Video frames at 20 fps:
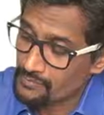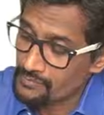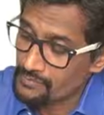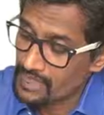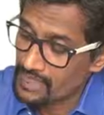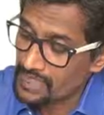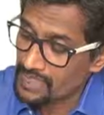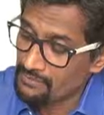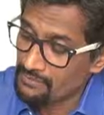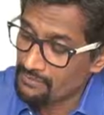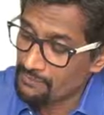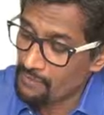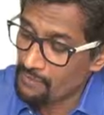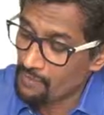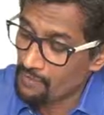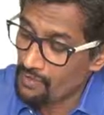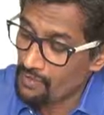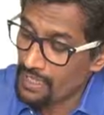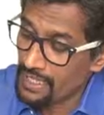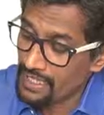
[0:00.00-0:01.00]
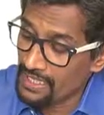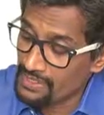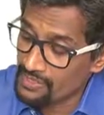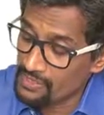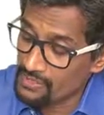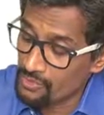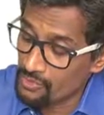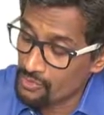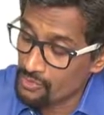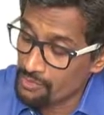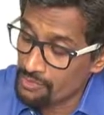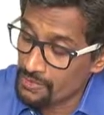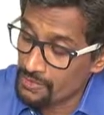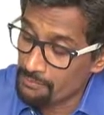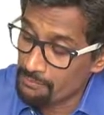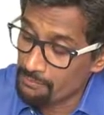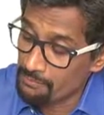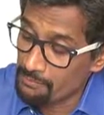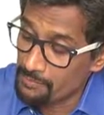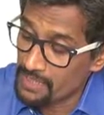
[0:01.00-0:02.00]
and for Y it's going to be
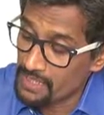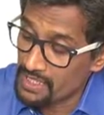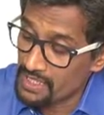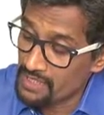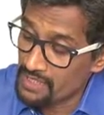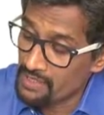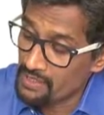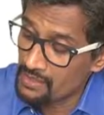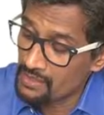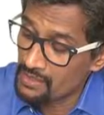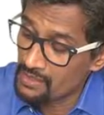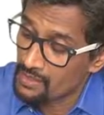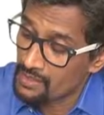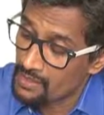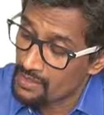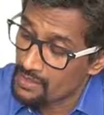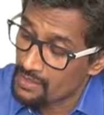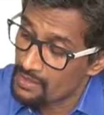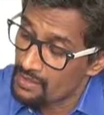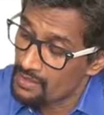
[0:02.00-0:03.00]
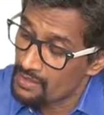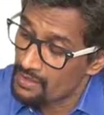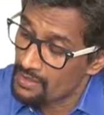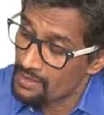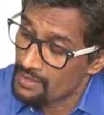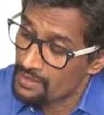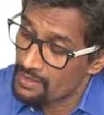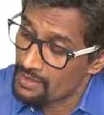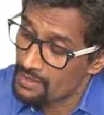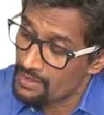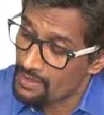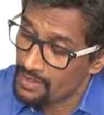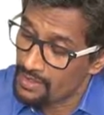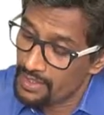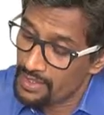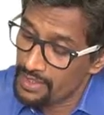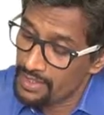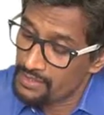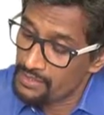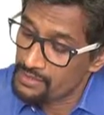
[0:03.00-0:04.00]
P
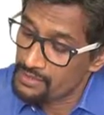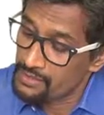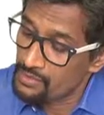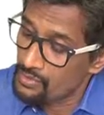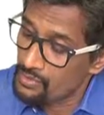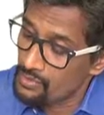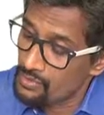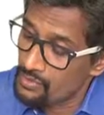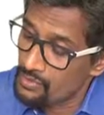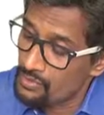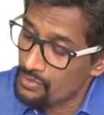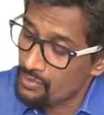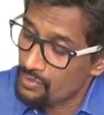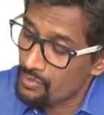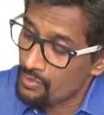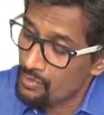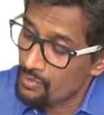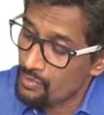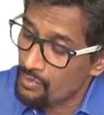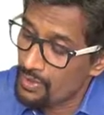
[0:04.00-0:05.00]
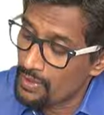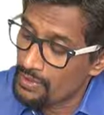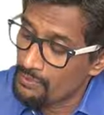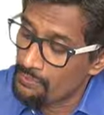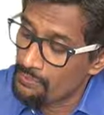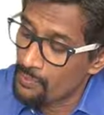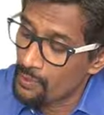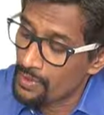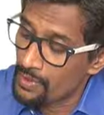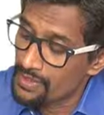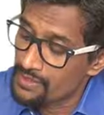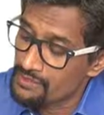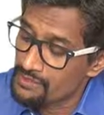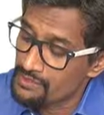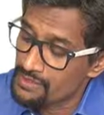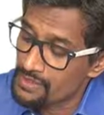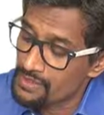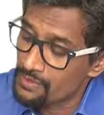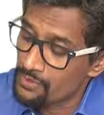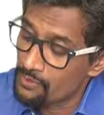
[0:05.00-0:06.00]
into one point
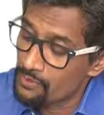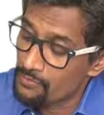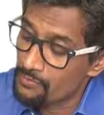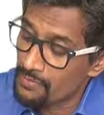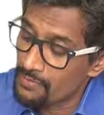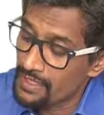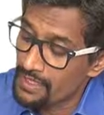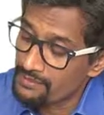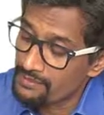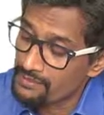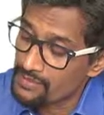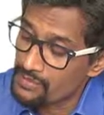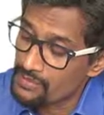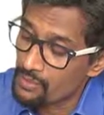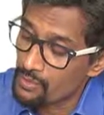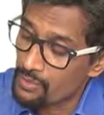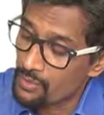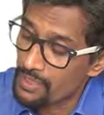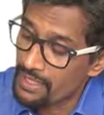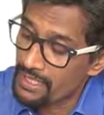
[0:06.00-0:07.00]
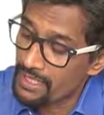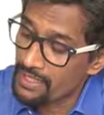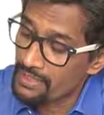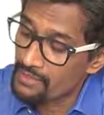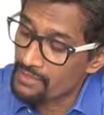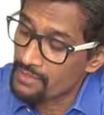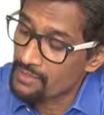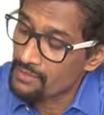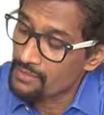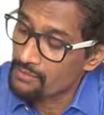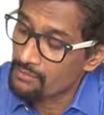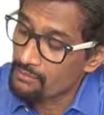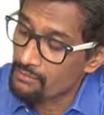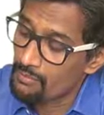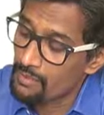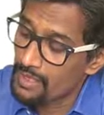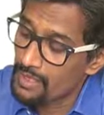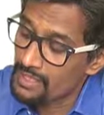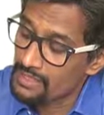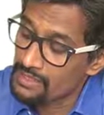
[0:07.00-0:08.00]
zero five squared
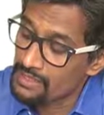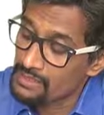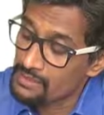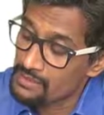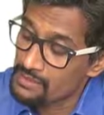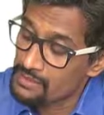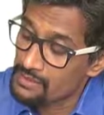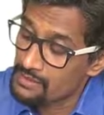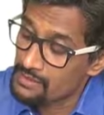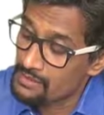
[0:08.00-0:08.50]
minus